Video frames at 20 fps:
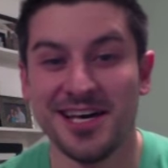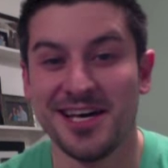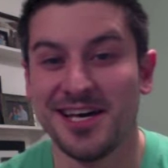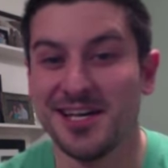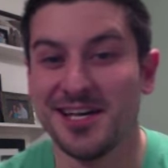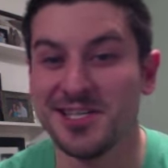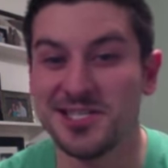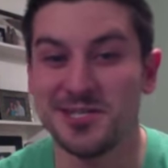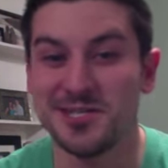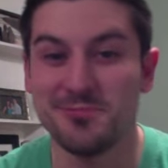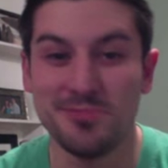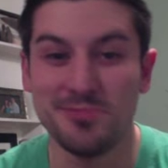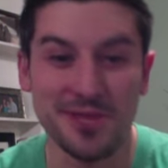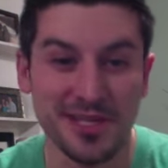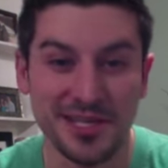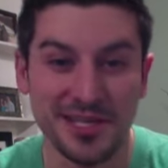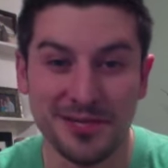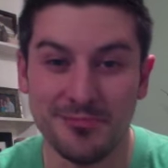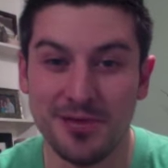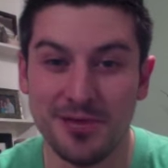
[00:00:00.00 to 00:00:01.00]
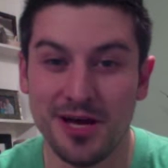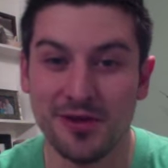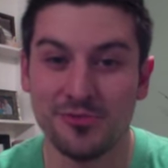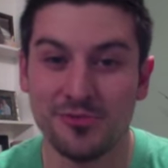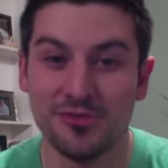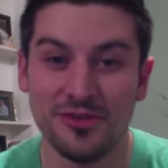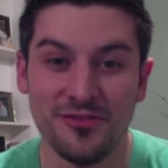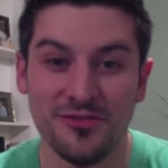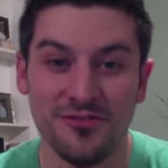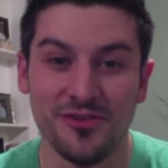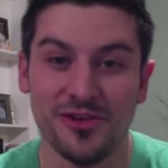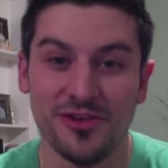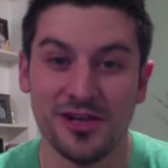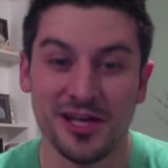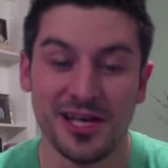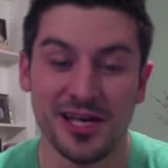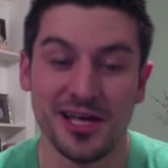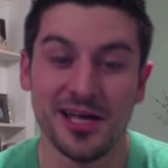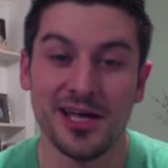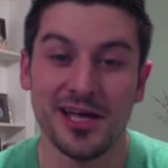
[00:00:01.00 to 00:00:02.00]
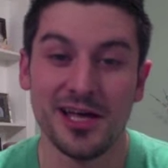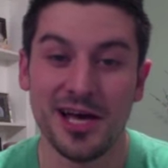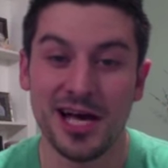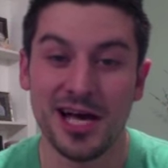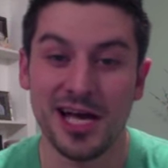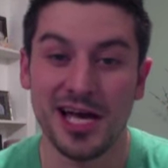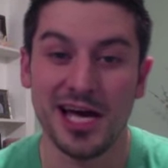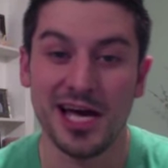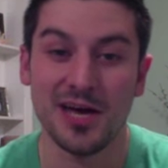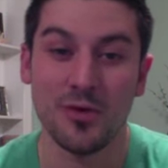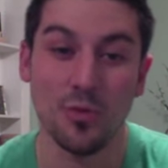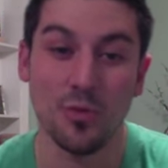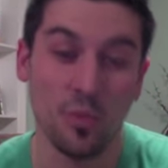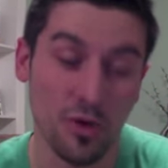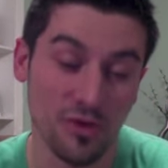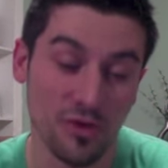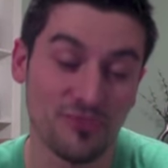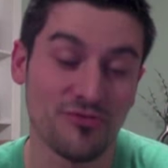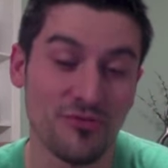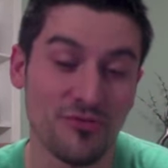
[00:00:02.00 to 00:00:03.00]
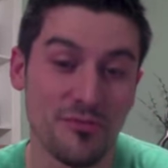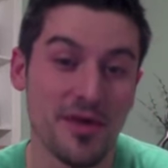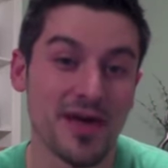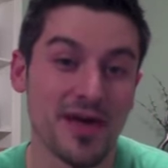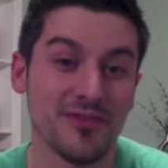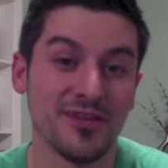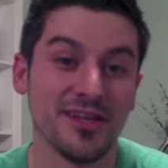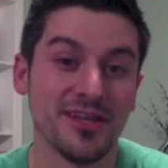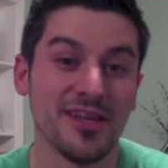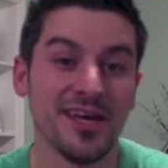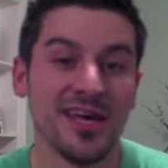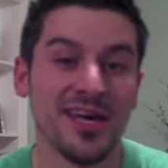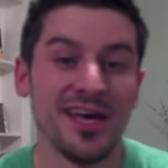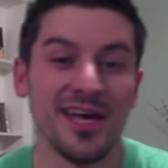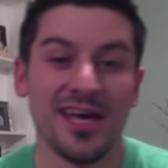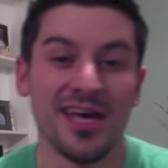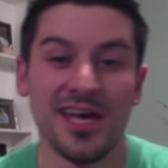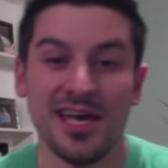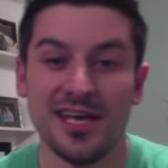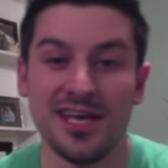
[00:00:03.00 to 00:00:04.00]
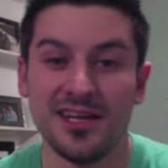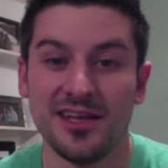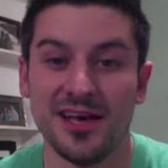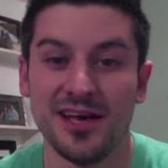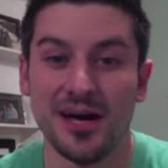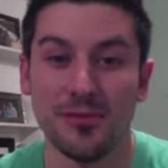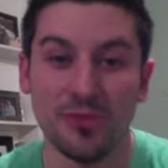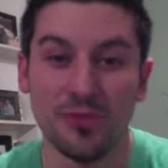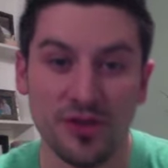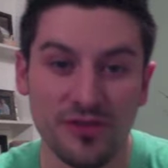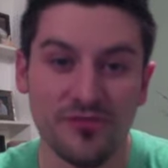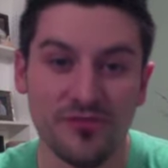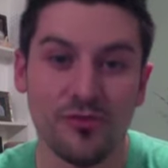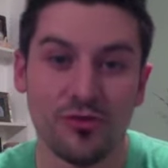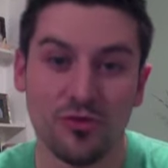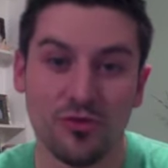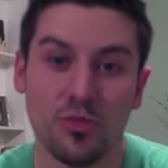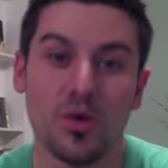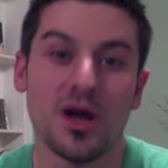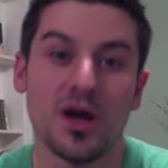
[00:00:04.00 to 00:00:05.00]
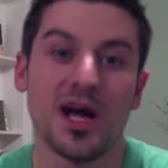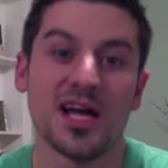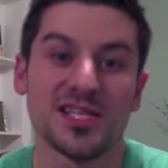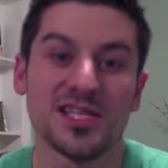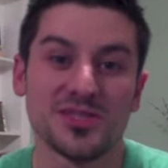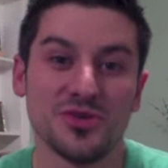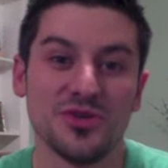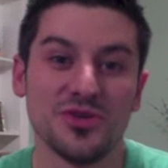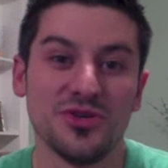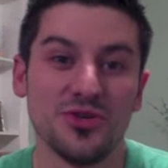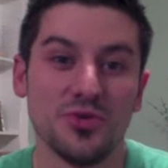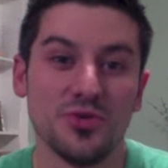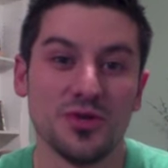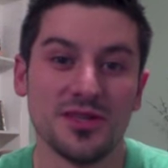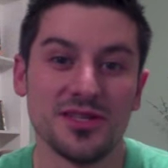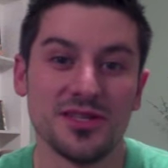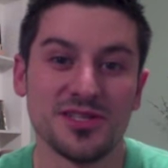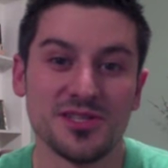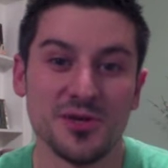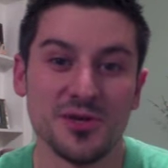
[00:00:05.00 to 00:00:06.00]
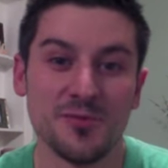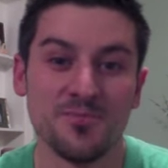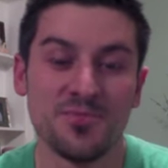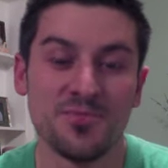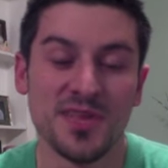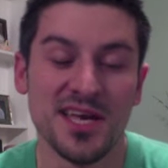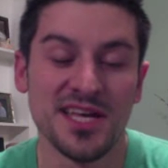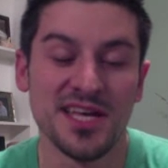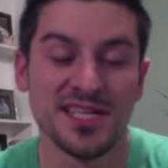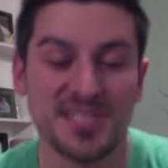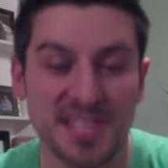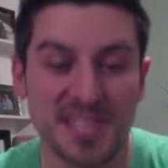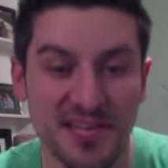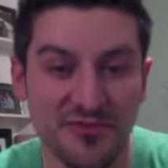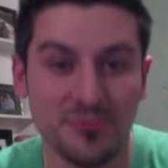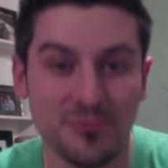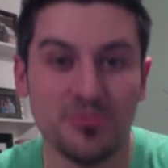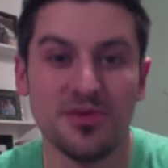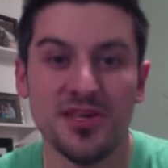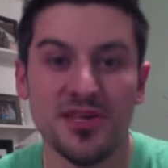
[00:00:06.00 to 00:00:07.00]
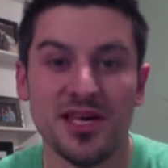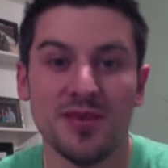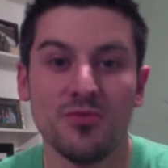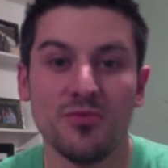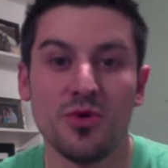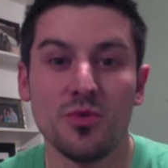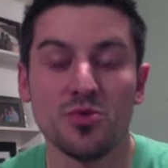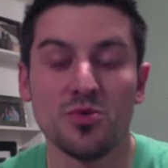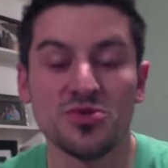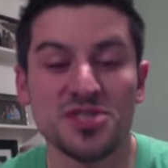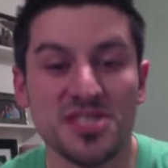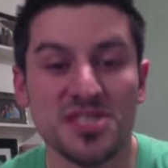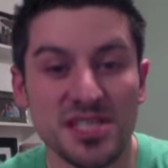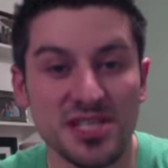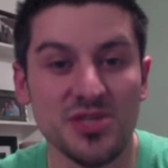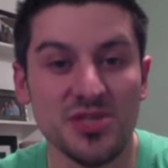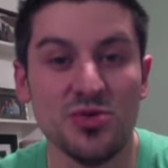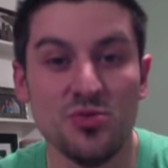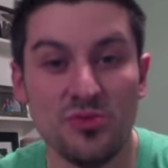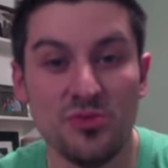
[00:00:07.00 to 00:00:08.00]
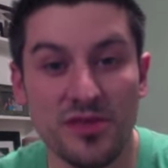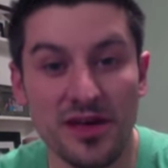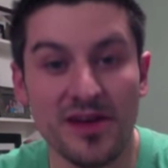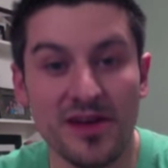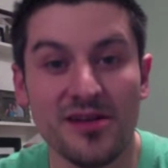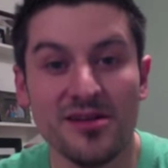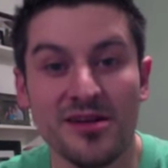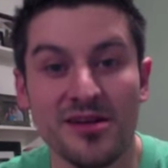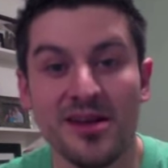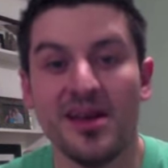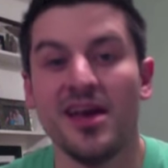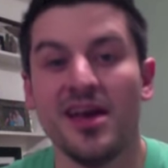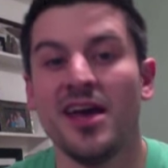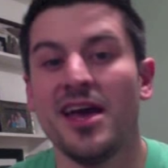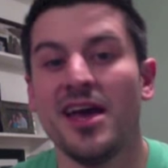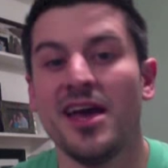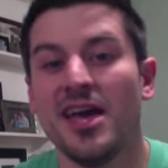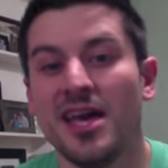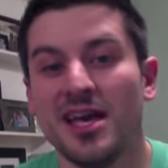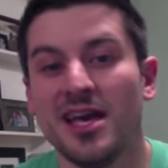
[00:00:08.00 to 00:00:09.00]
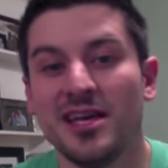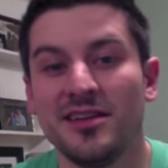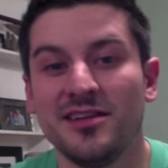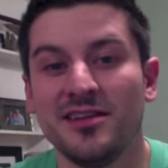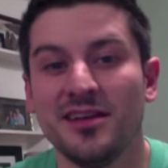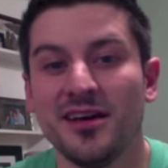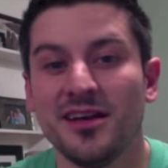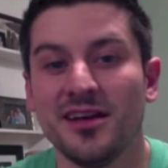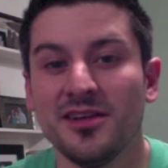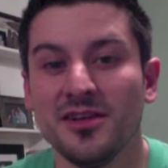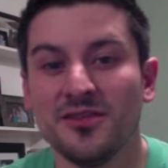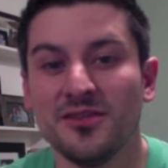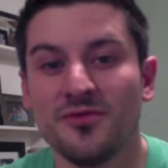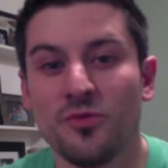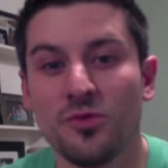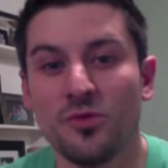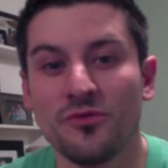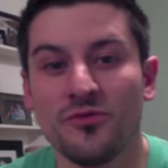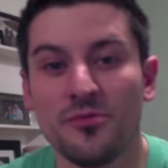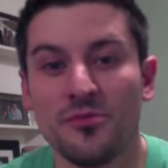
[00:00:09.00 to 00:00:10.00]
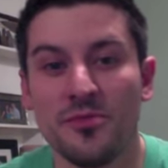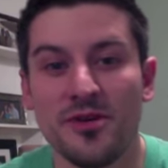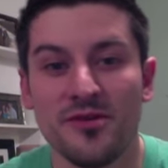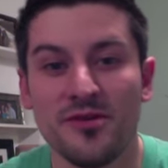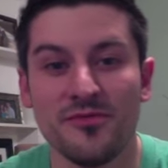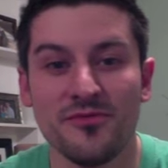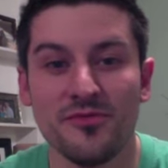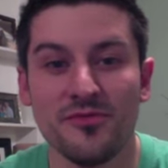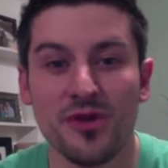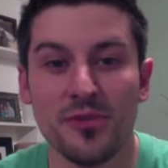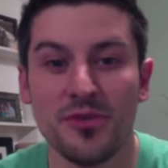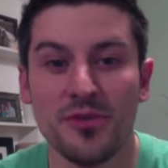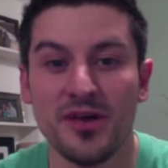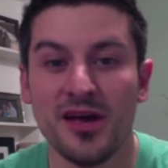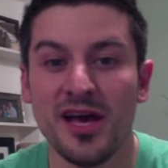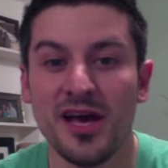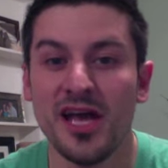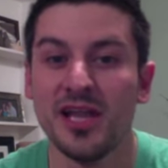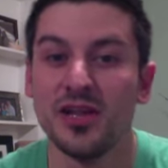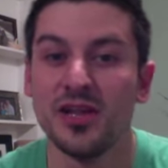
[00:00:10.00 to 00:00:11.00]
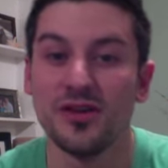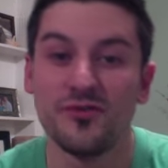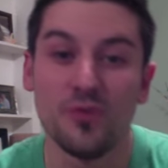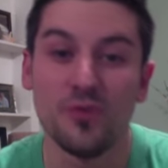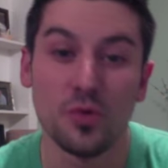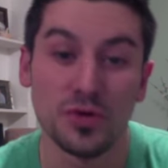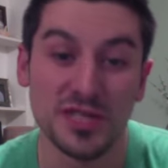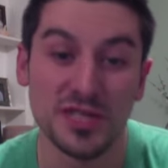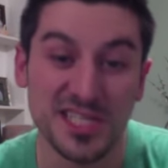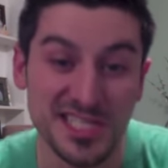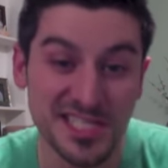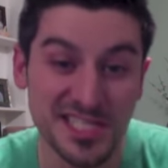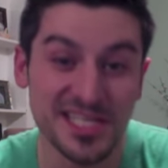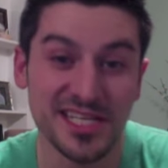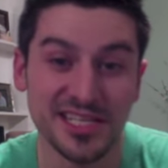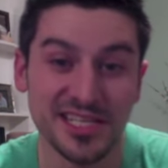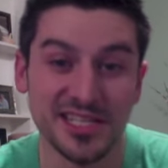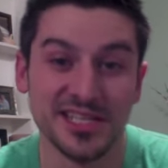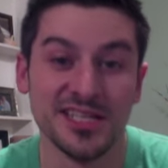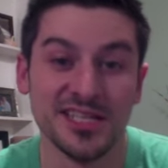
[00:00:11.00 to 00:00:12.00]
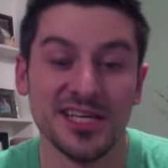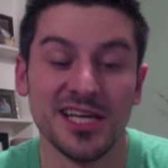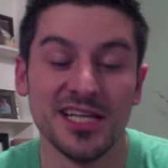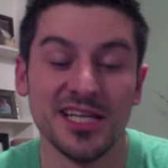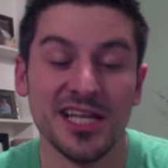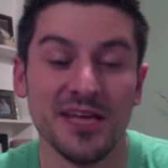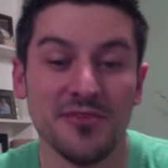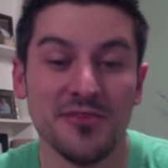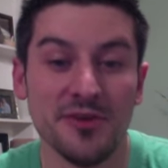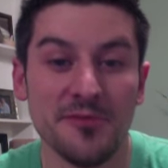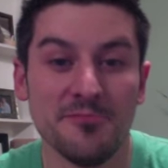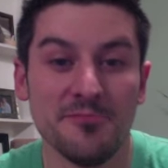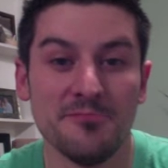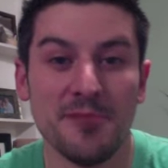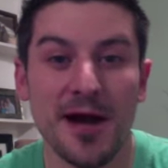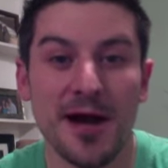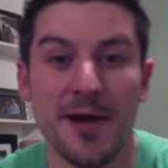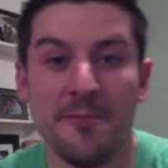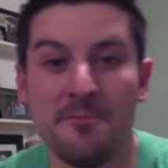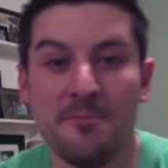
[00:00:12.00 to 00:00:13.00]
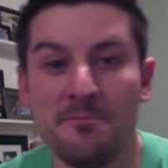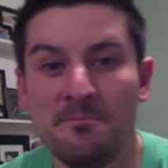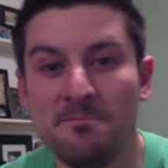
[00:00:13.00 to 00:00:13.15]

speaking, but I really feel like I got a word from heaven. And I'm looking forward to what God's going to do with it. So 7 p.m., we will see you there. And I look forward to hearing from you. Look forward to seeing you. I love you. Bye.